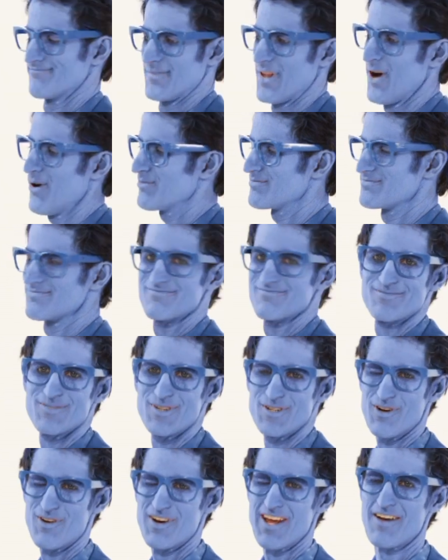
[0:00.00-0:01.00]
Nope.
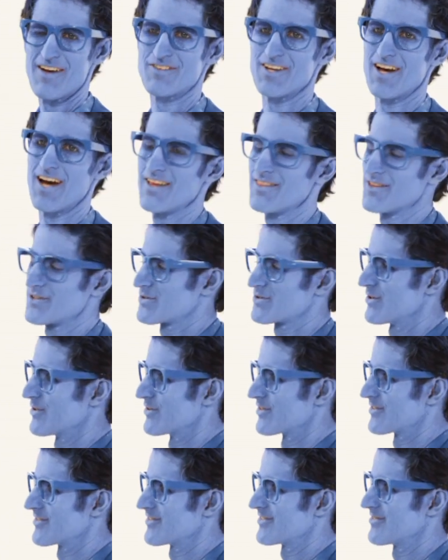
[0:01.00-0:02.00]
Don't have to hide the
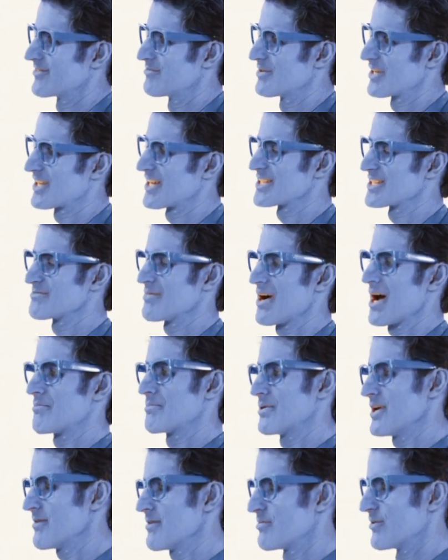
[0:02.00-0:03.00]
truth. Because my
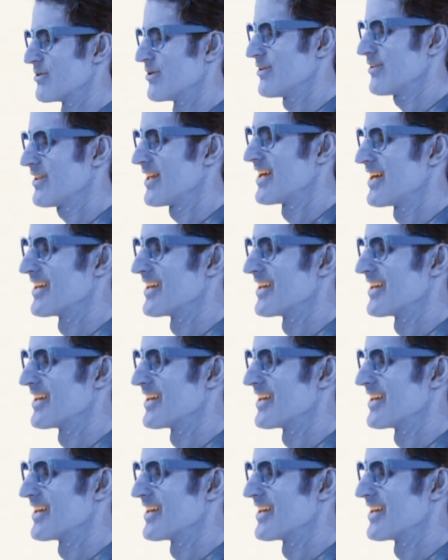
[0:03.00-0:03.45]
people